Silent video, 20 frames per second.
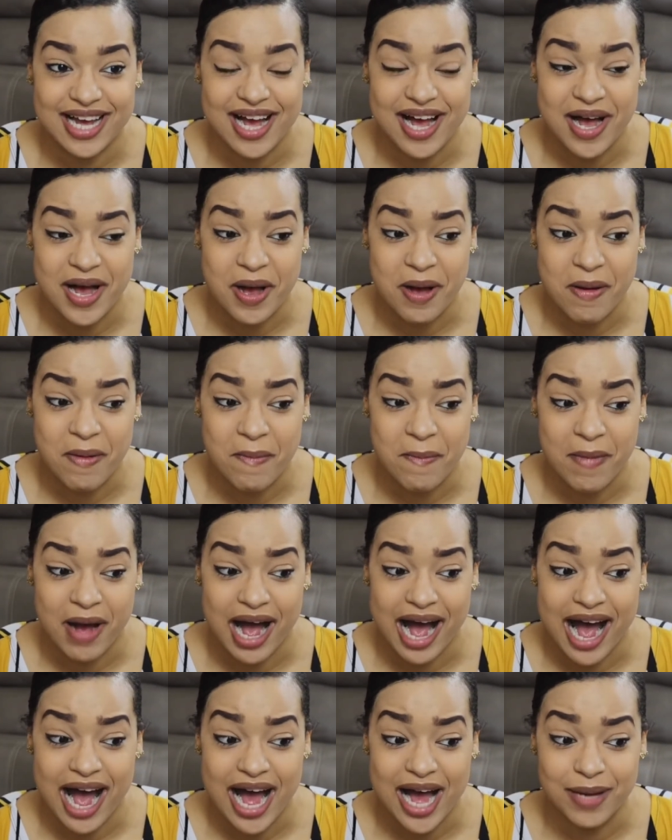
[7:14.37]

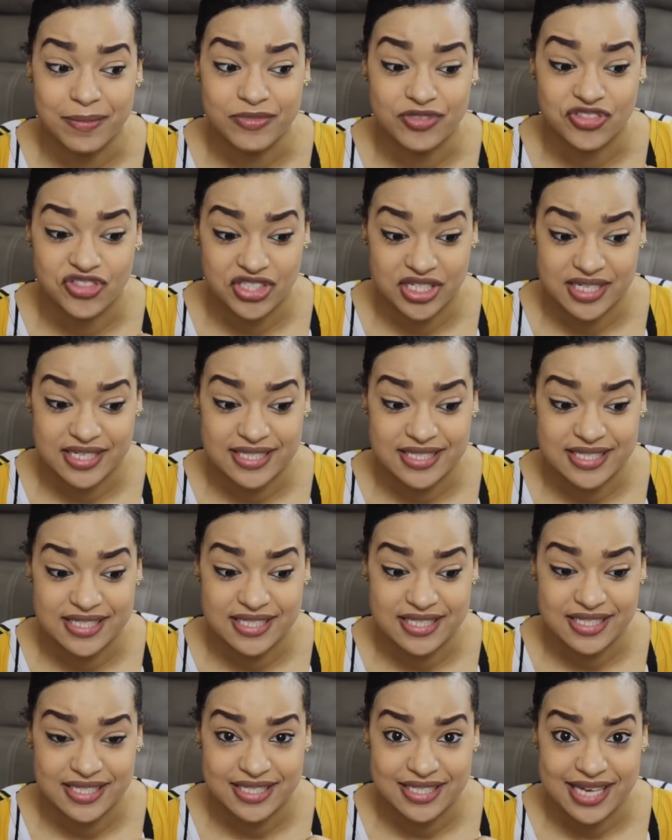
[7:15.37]
I'm
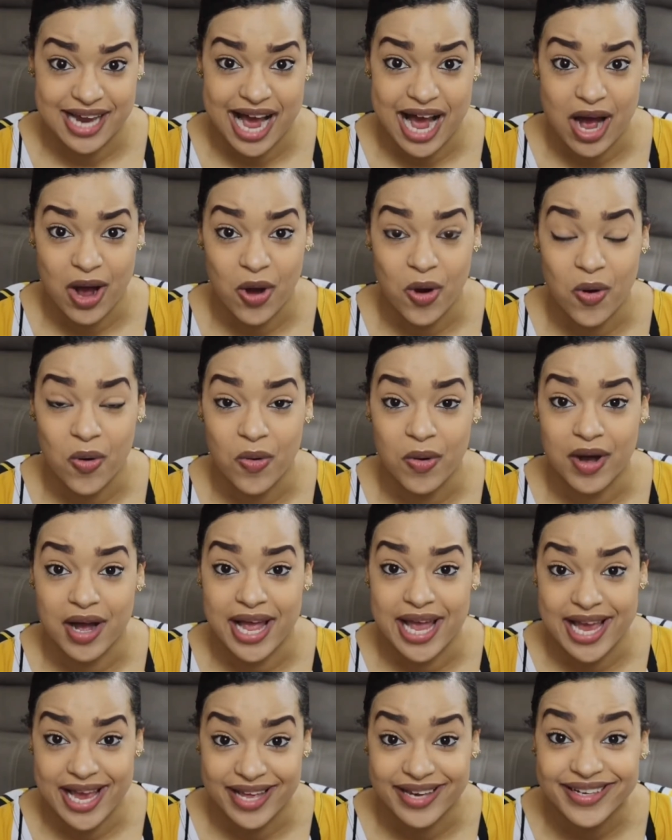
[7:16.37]
just now
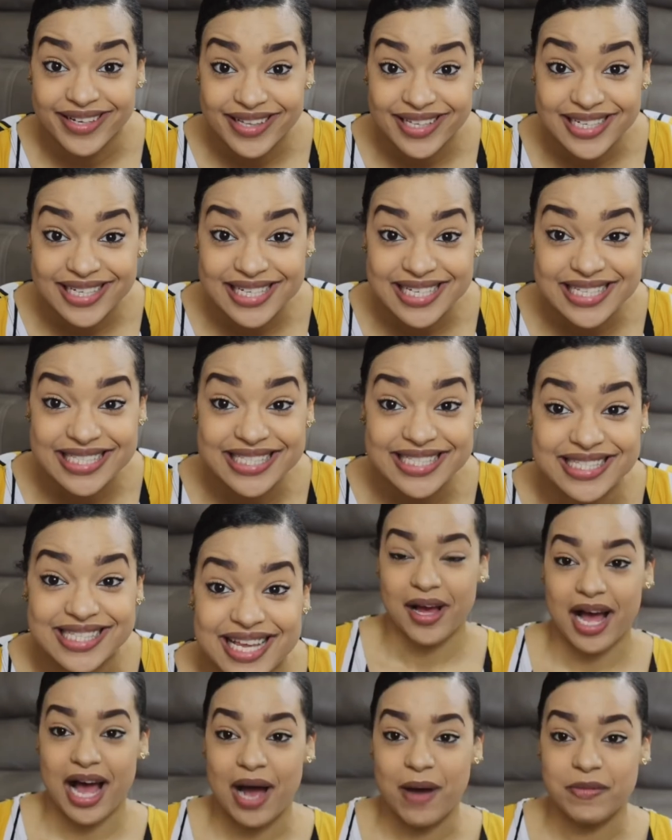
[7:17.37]
handling this.
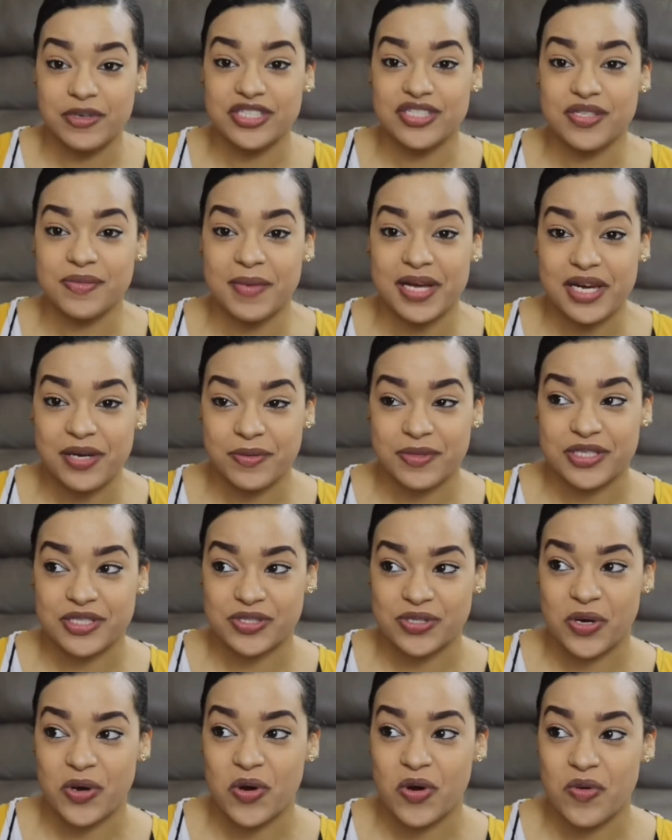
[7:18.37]
I wish somebody would have
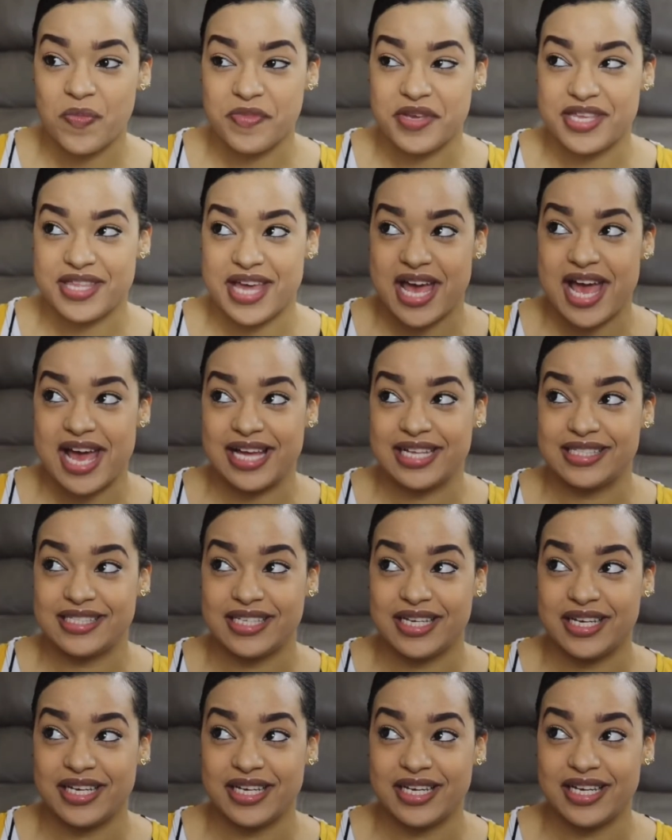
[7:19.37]
told me that
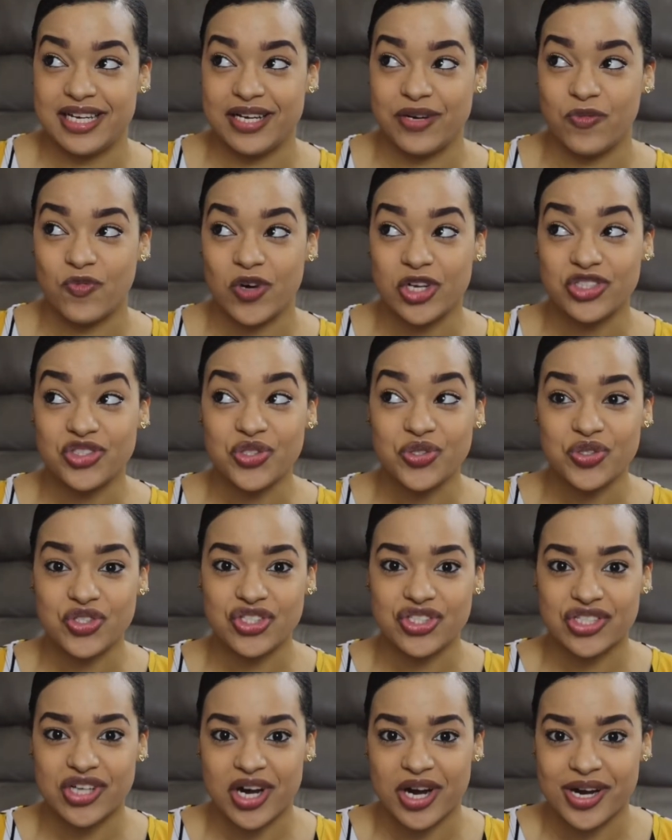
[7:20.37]
once you
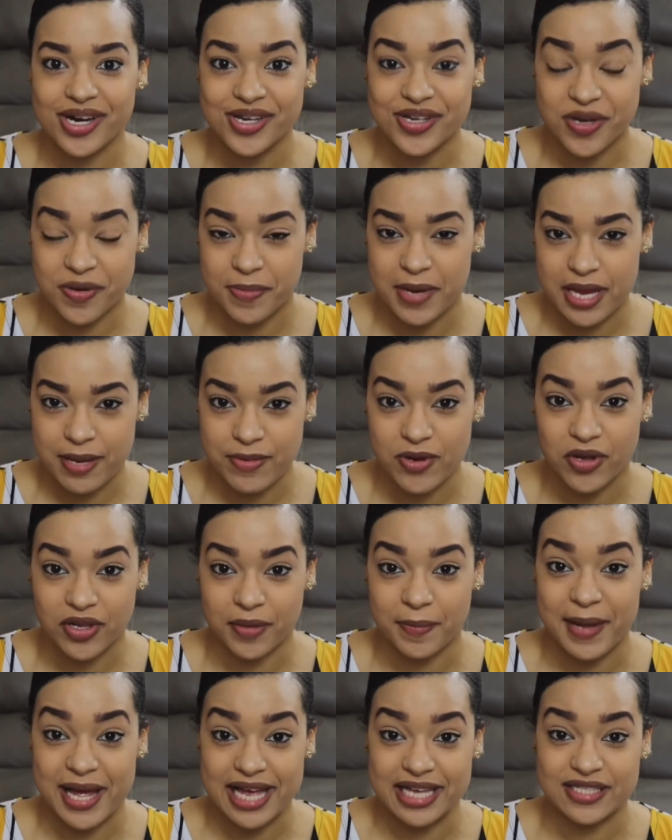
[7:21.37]
start your baby on the
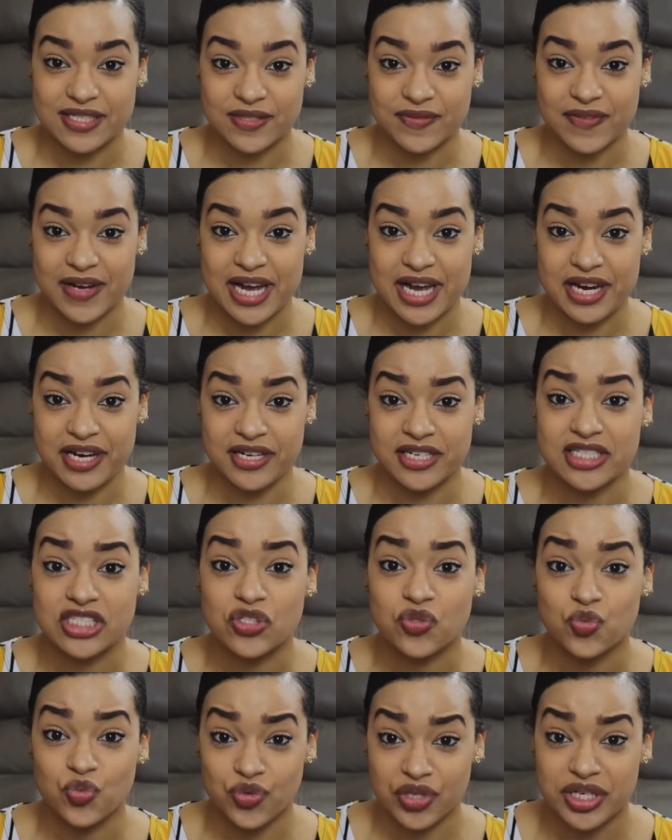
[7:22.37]
pacifier,
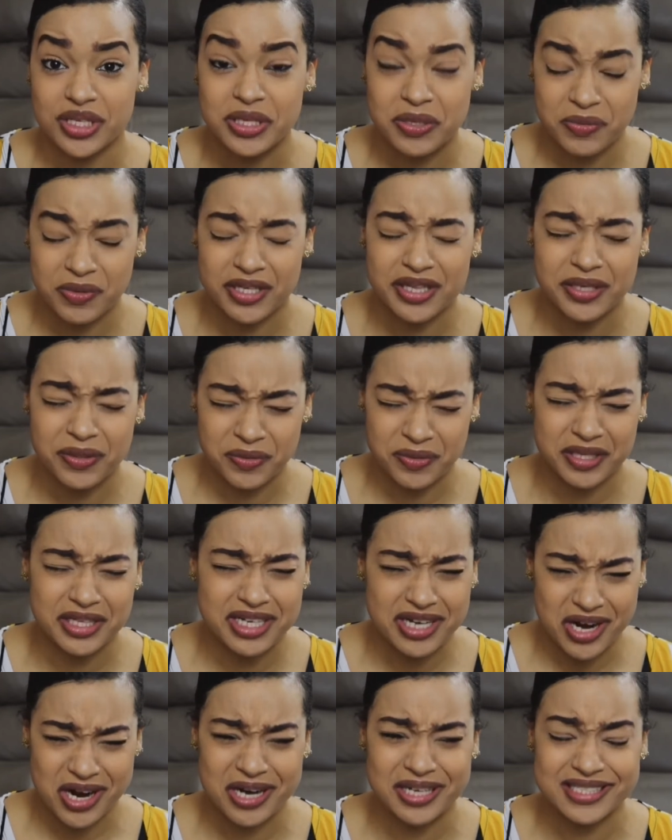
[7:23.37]
it's
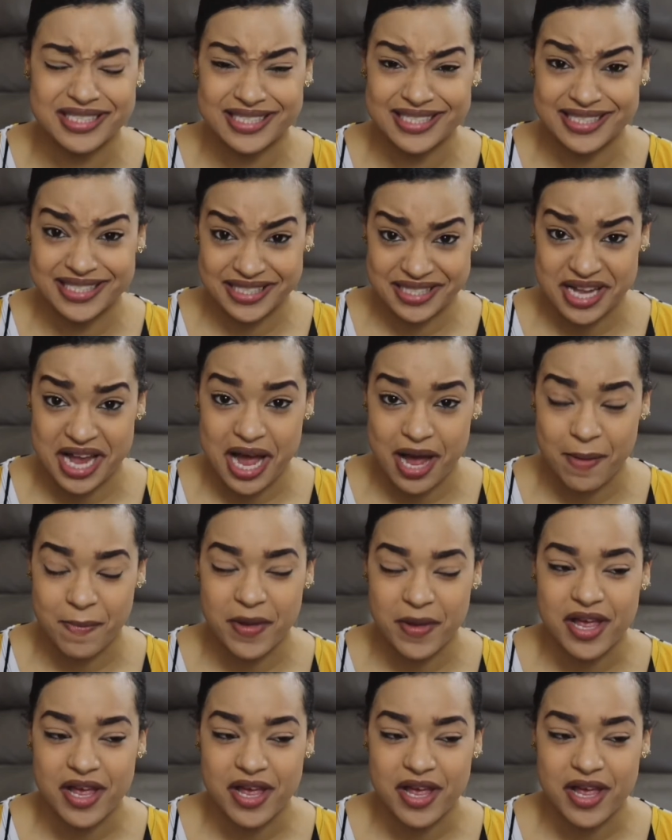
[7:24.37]
really hard to stop.